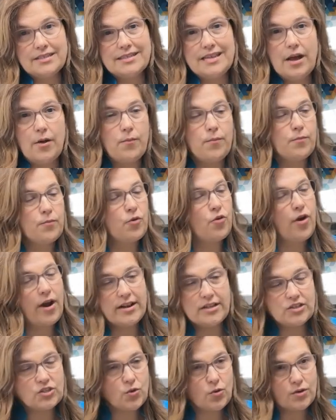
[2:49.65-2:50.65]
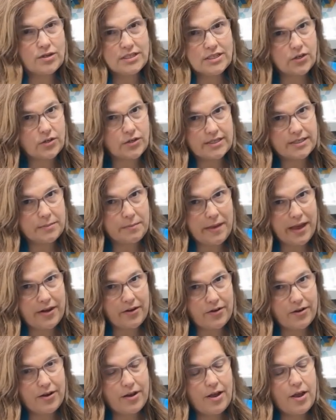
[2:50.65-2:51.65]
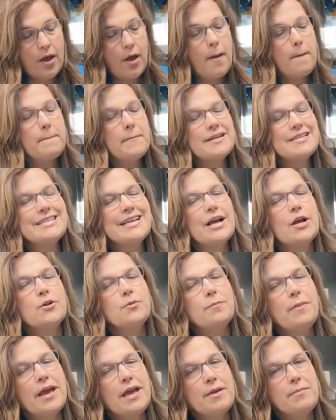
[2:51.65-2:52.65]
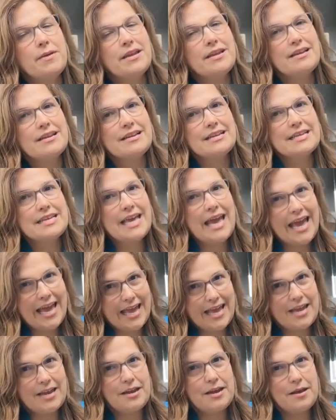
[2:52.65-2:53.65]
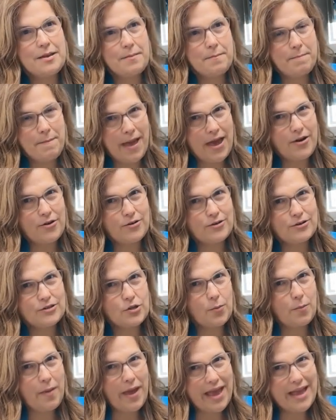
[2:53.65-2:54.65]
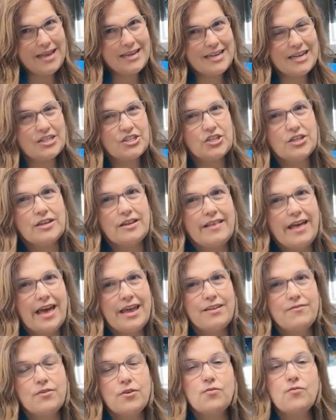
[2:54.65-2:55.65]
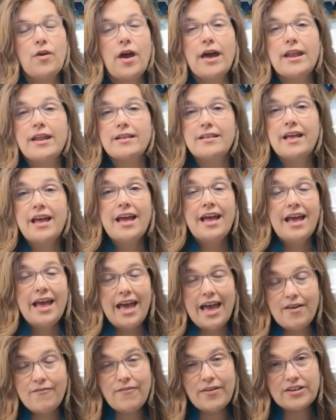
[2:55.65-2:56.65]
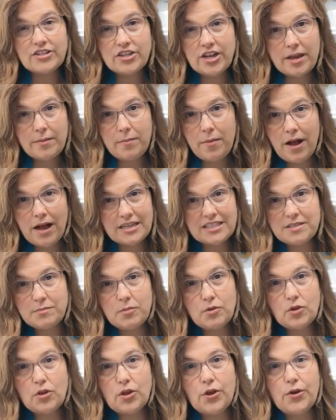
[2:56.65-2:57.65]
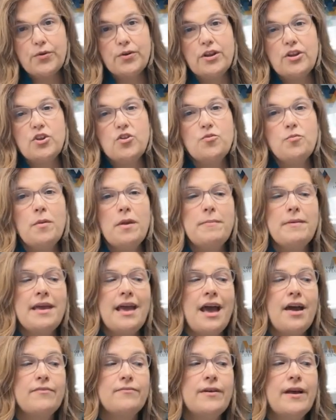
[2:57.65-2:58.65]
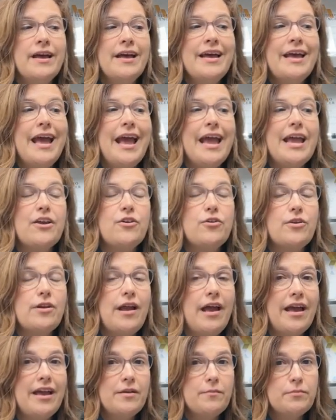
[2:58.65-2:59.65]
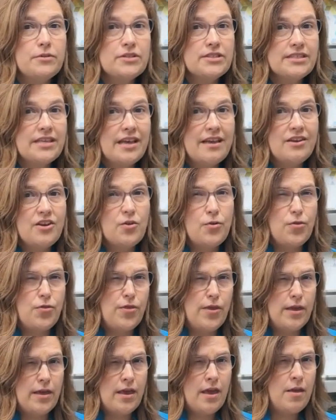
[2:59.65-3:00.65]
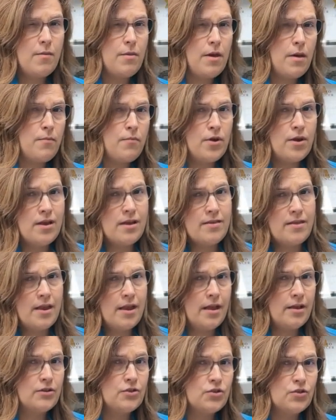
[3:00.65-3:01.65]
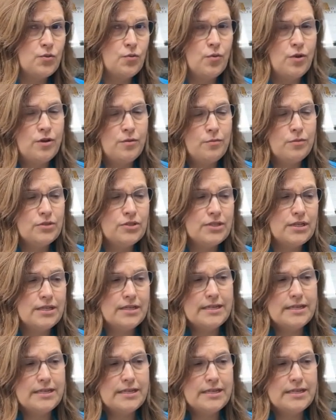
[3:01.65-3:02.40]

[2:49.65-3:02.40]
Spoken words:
Now, credit score still doesn't matter, but down payment can matter. So pay attention to that. If you've got an FHA possible loan and you maybe have 8 or 9%, you're thinking about putting that extra 1%